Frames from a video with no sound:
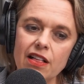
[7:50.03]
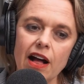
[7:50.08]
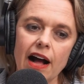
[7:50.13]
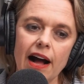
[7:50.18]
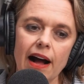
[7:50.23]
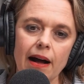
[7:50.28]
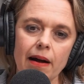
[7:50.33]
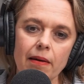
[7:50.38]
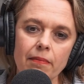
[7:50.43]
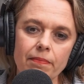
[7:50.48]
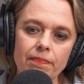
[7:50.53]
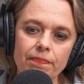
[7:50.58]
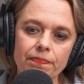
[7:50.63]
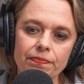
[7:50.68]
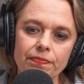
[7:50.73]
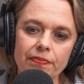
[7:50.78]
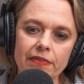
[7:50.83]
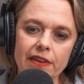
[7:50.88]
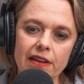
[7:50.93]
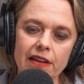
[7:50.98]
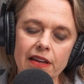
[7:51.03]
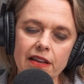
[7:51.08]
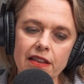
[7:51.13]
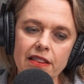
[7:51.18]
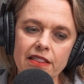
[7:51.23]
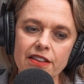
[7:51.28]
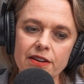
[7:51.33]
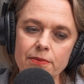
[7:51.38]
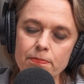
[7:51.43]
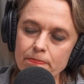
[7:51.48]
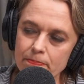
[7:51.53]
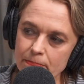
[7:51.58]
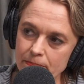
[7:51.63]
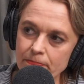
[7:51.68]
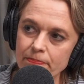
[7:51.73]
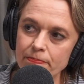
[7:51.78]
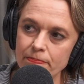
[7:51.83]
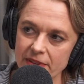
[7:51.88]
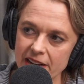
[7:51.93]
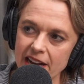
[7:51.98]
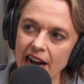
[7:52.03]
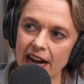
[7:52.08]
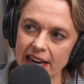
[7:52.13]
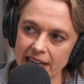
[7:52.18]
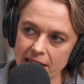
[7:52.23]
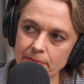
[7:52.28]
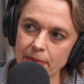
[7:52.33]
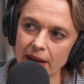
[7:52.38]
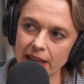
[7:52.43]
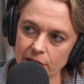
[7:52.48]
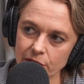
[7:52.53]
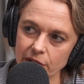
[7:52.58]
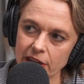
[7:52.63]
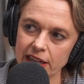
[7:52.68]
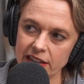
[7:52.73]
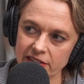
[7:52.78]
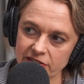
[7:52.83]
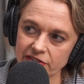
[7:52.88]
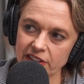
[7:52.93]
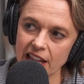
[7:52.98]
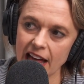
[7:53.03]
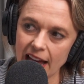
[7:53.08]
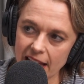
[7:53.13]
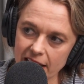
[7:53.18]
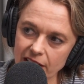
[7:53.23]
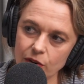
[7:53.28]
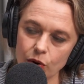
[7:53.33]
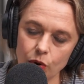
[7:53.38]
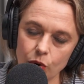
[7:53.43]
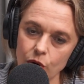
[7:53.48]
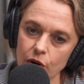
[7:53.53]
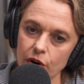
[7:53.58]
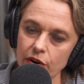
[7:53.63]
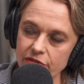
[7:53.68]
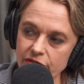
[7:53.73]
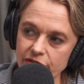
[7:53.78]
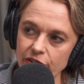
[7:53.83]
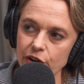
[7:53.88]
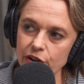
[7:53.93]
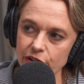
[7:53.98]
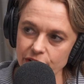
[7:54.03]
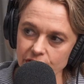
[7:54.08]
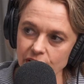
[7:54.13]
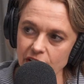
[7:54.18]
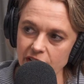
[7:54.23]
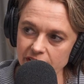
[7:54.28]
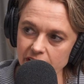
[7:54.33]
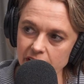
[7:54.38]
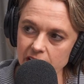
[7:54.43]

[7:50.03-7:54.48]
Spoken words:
The Garni ballerina flat or a version of it.